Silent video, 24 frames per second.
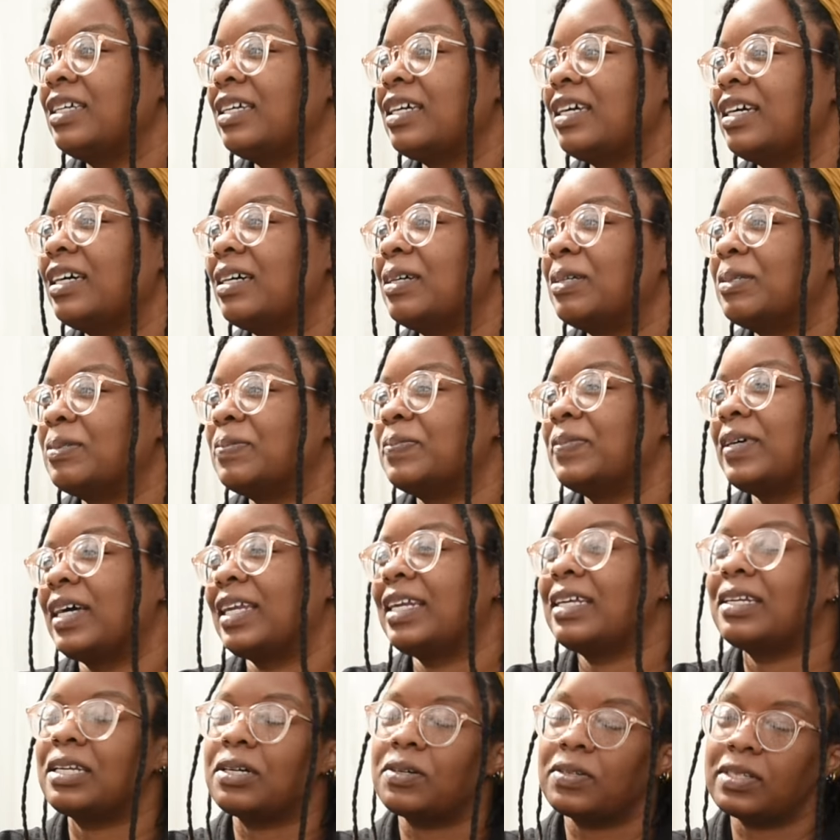And
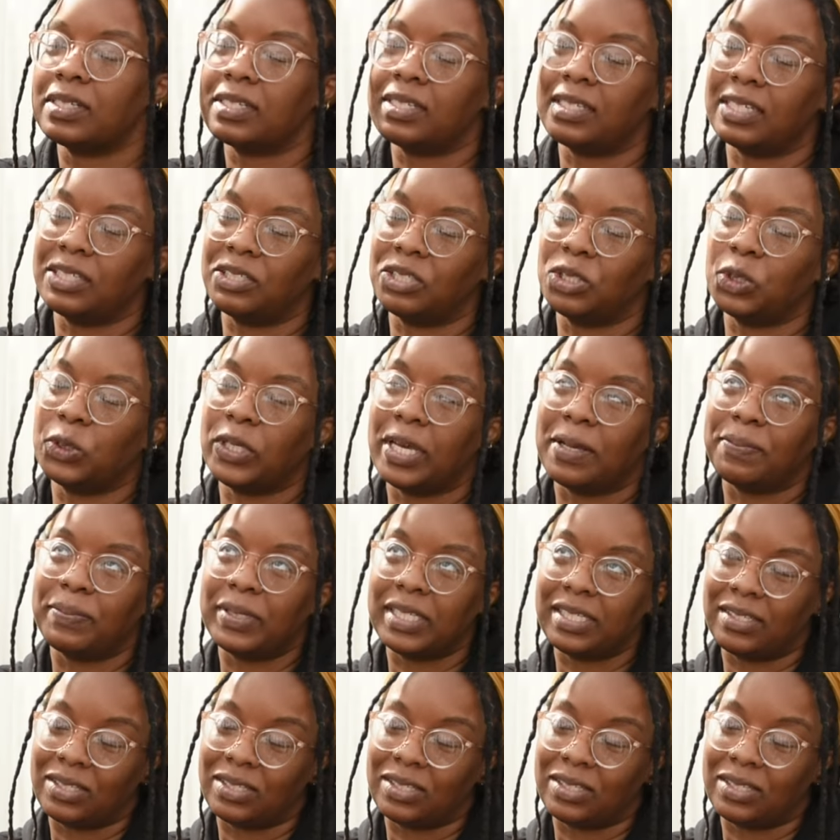I know this issue can be